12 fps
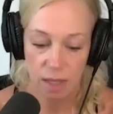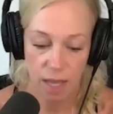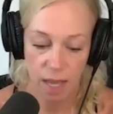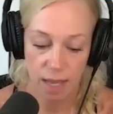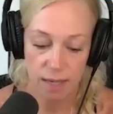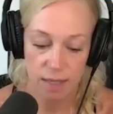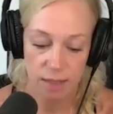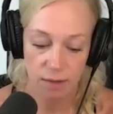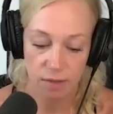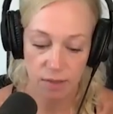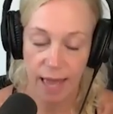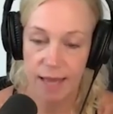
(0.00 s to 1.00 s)
And
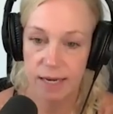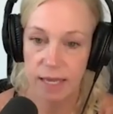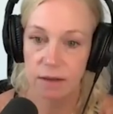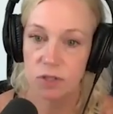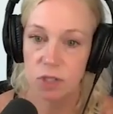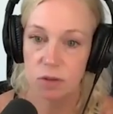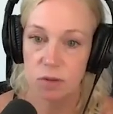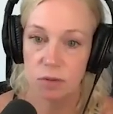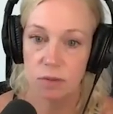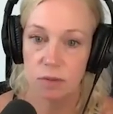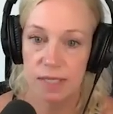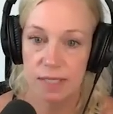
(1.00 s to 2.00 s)
that gives
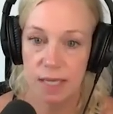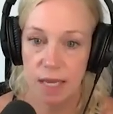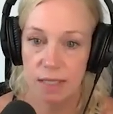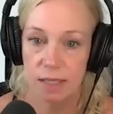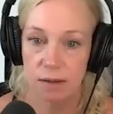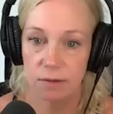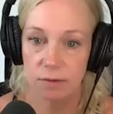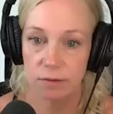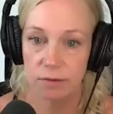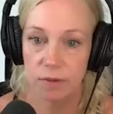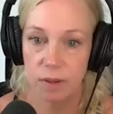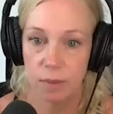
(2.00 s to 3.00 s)
you a sense
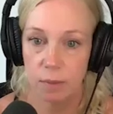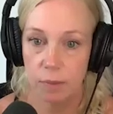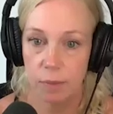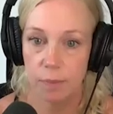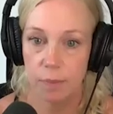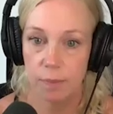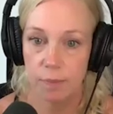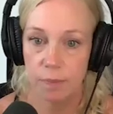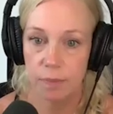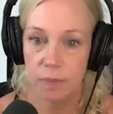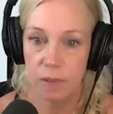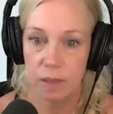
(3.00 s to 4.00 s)
of
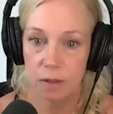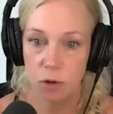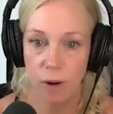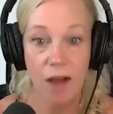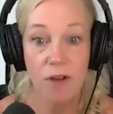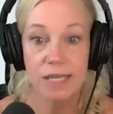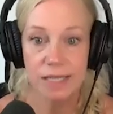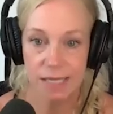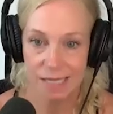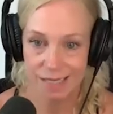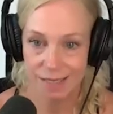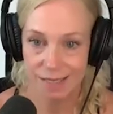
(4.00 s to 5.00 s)

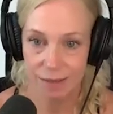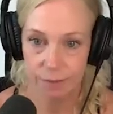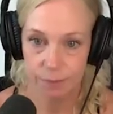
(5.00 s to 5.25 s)
groundedness.